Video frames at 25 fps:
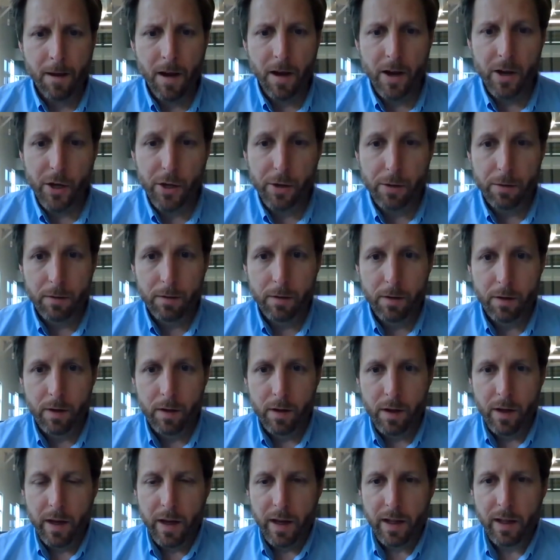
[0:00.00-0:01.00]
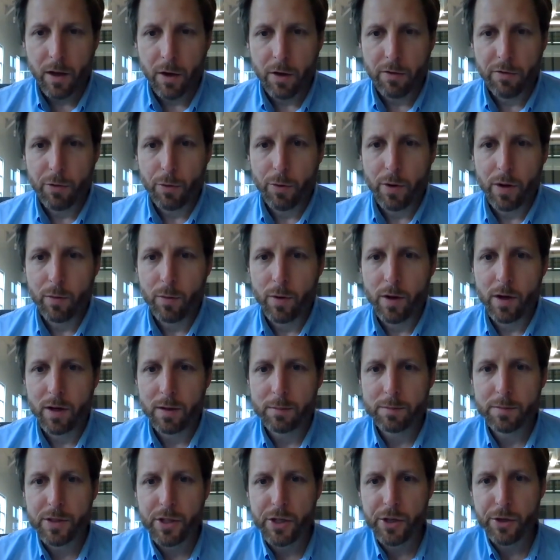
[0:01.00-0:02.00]
Hi. Hello, everyone.
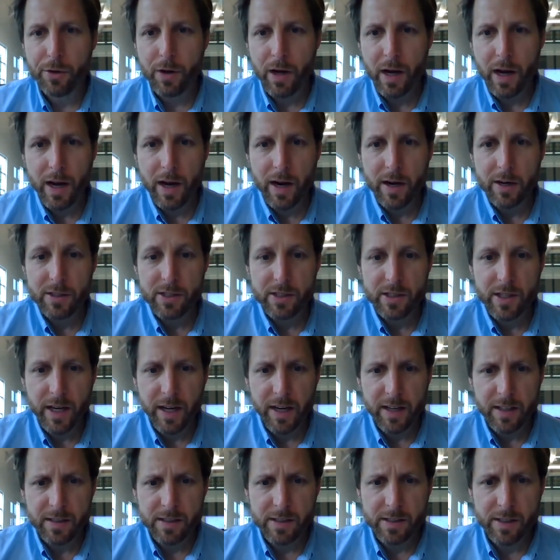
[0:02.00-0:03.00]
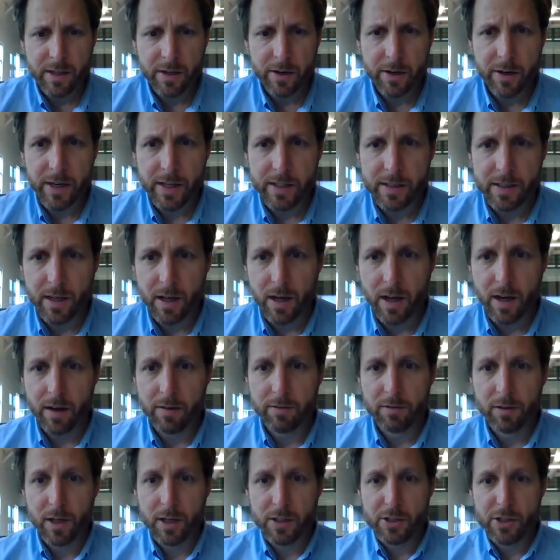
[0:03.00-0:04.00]
Welcome to our second series
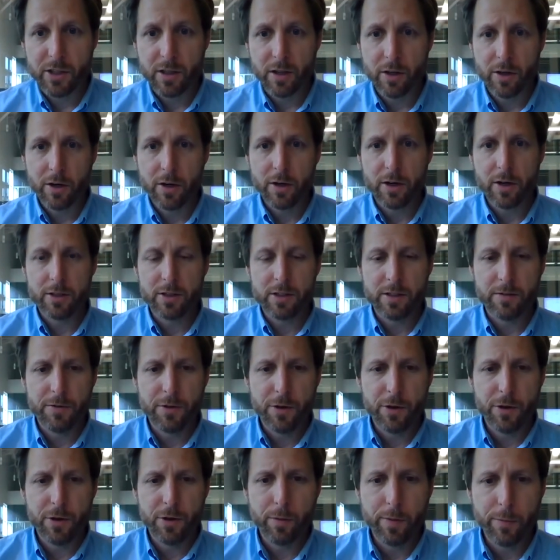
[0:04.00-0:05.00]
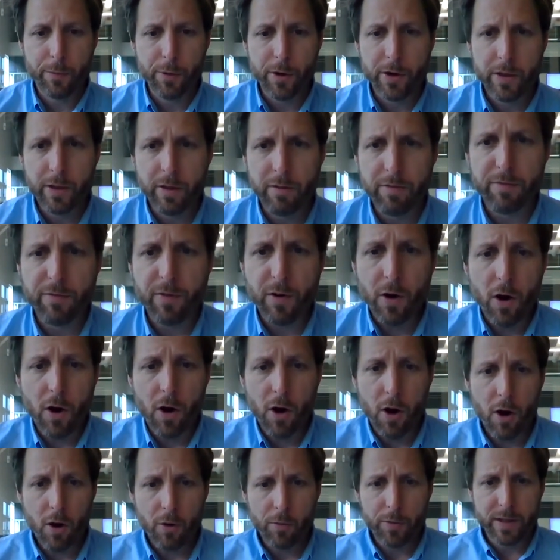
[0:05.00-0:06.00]
of Lunch and Learns. If you remember in the
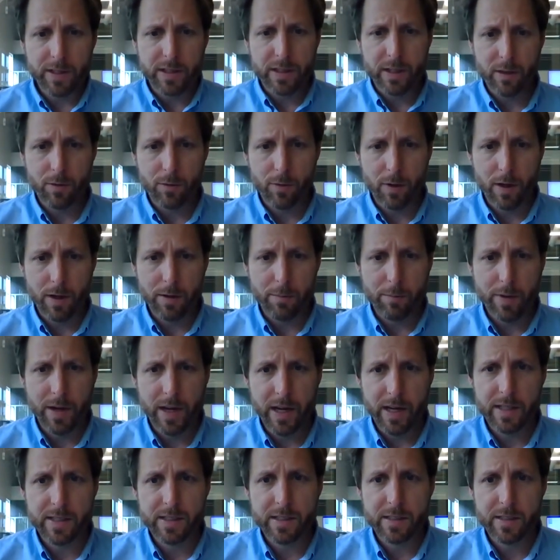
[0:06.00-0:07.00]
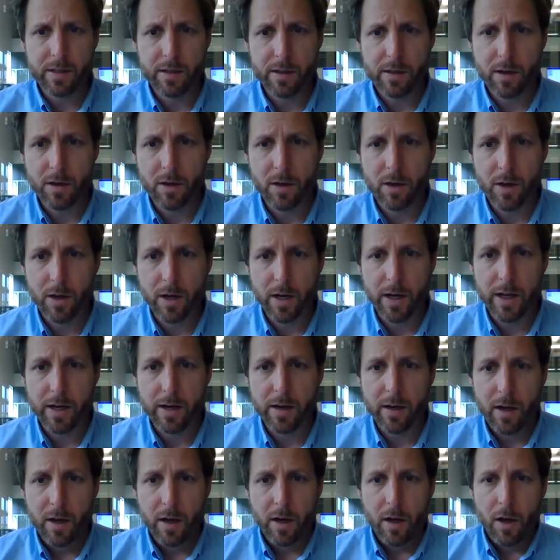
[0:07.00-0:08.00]
fall, we did one based
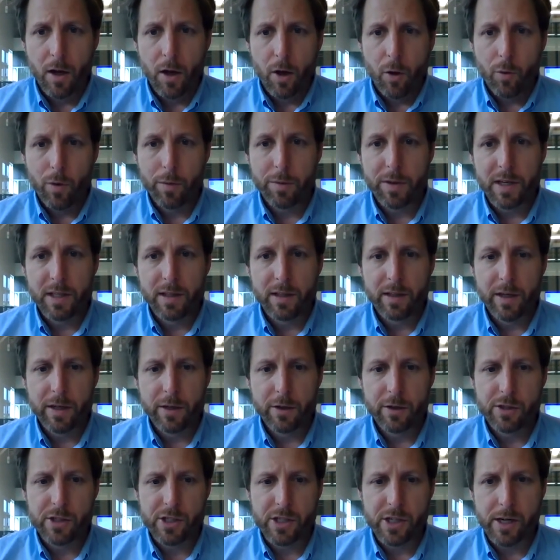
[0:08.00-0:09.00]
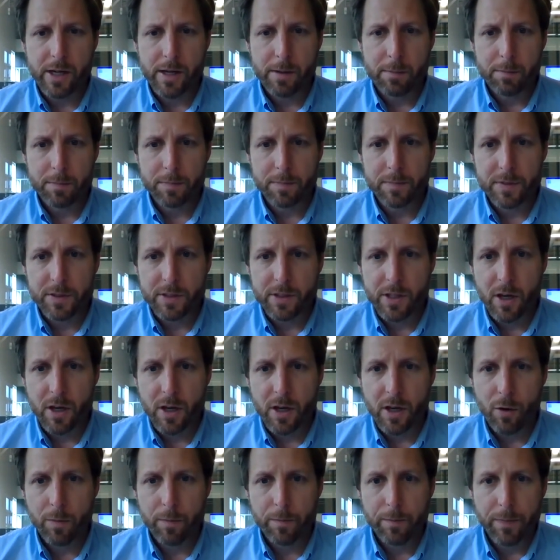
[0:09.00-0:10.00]
on women in leadership.
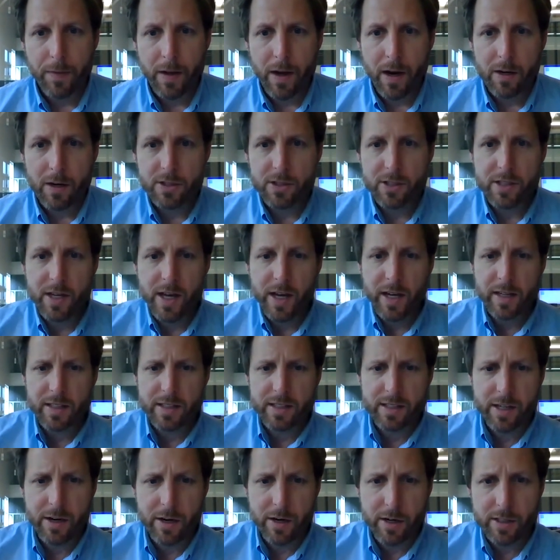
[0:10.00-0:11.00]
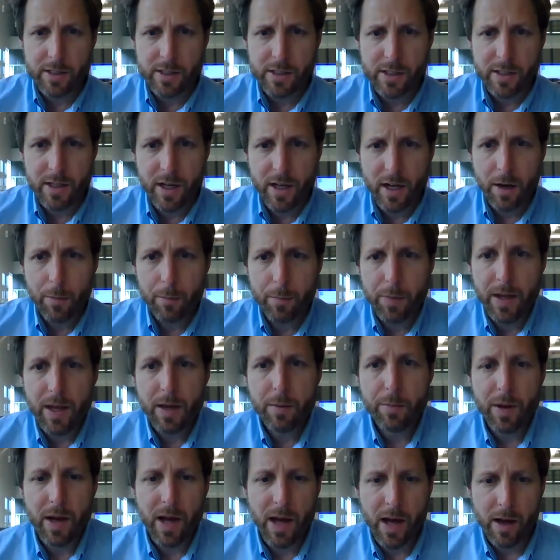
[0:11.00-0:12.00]
So our second series is going to be
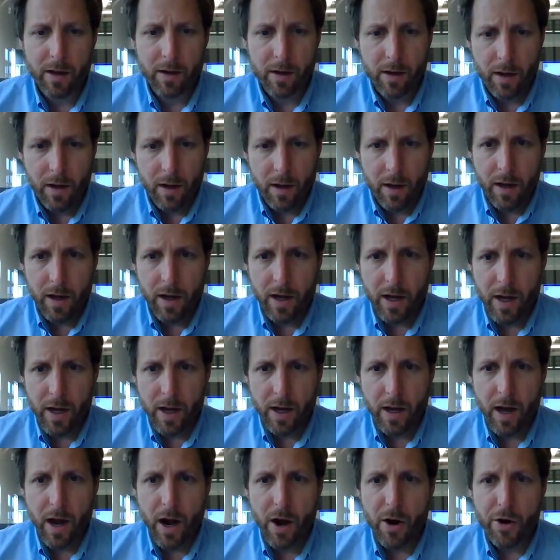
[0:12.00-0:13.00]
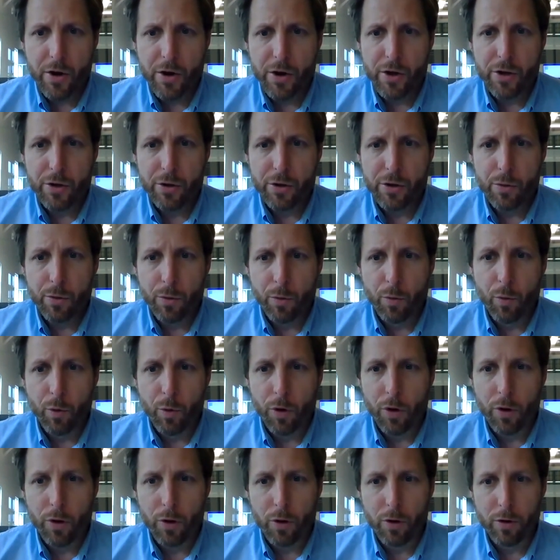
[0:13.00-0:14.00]
about our new
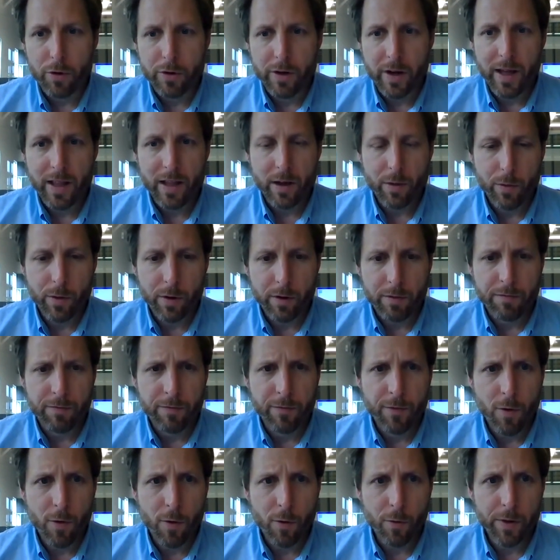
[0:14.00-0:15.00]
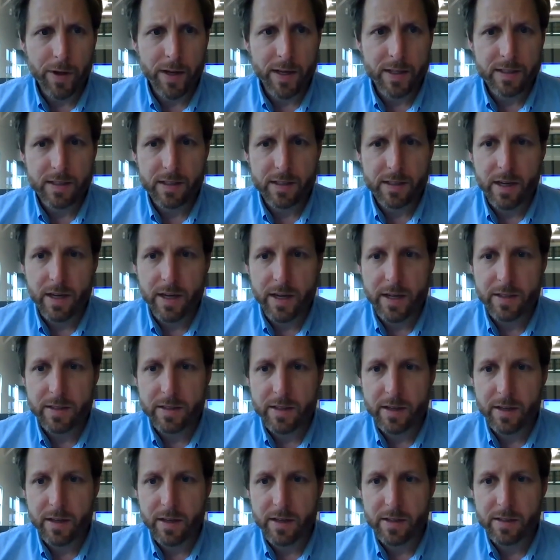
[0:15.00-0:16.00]
world. Now that we're 4 weeks
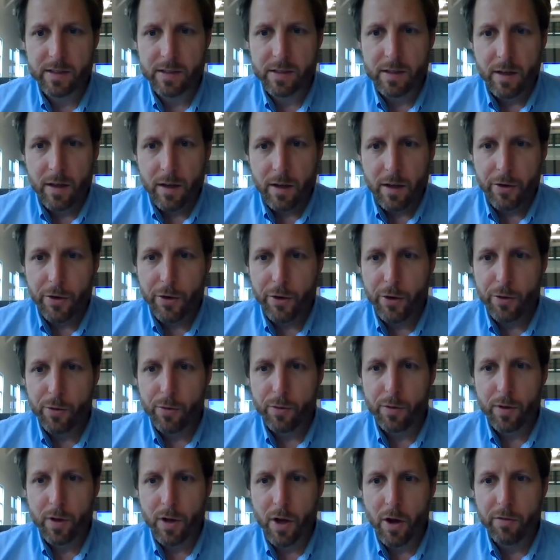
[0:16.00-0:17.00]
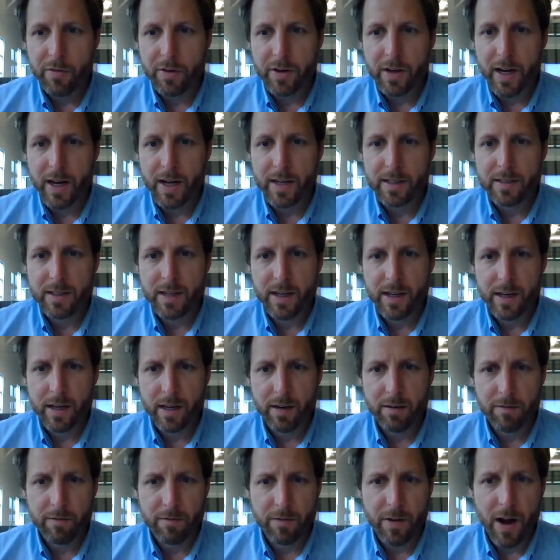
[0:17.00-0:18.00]
into this new COVID-19
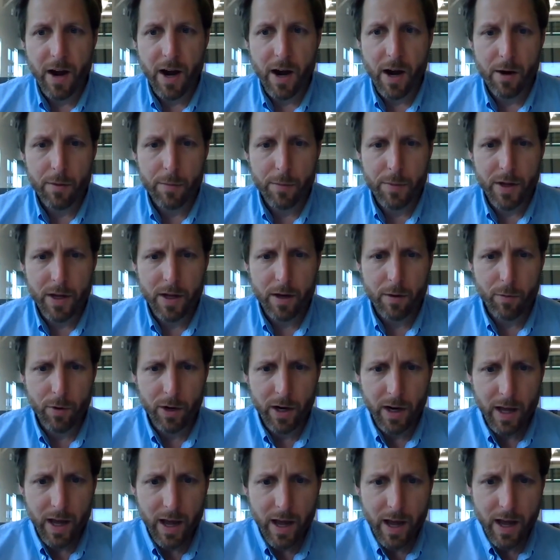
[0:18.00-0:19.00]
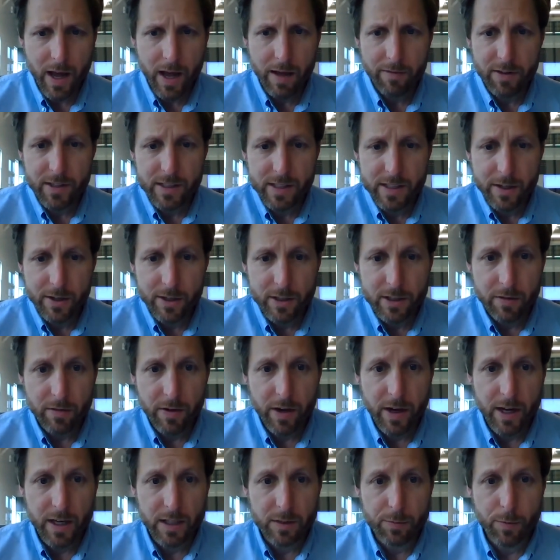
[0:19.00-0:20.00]
environment, we're going to have a series of
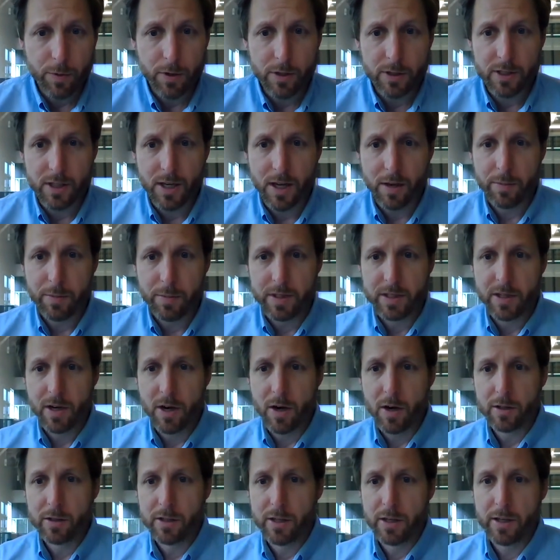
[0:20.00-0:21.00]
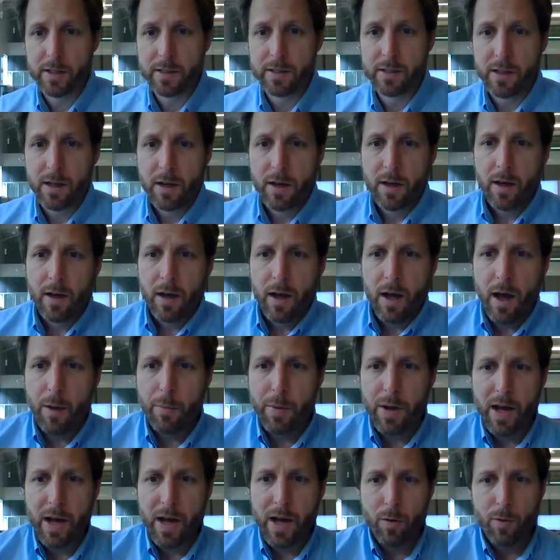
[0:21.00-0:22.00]
experts come and talk to us
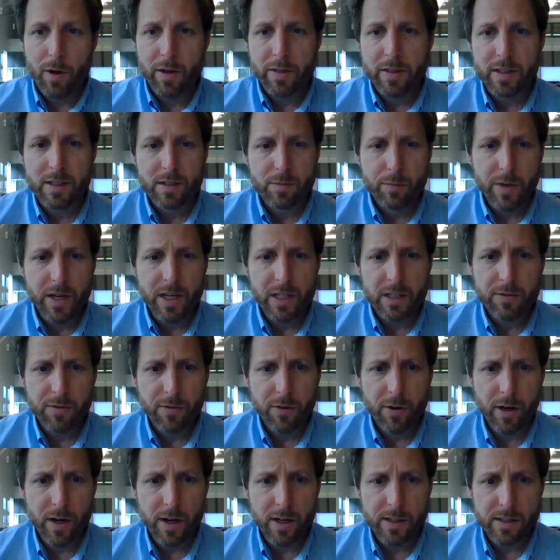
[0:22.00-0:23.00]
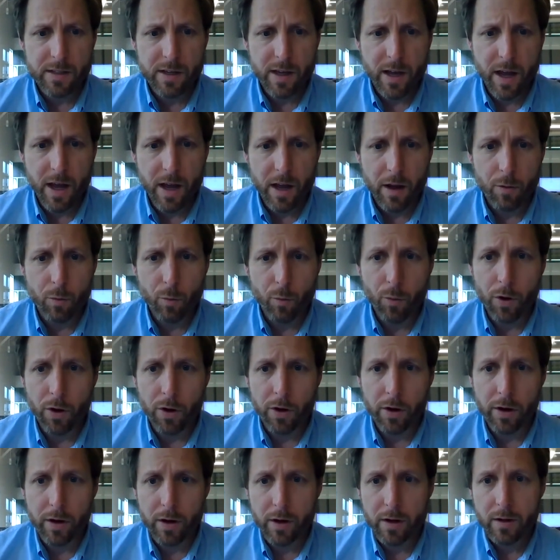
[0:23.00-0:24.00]
about what this means for us at
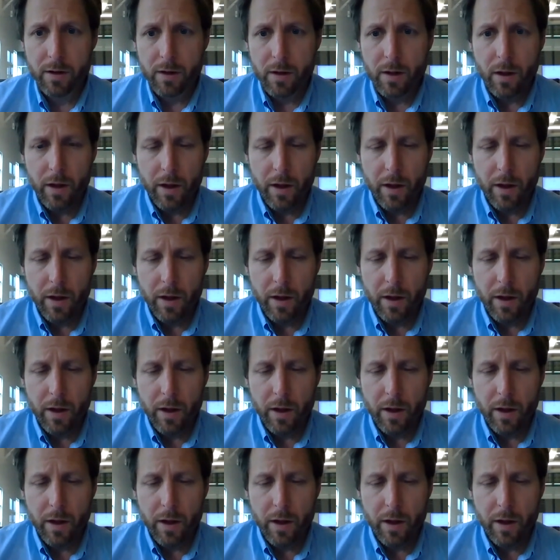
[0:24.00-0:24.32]
work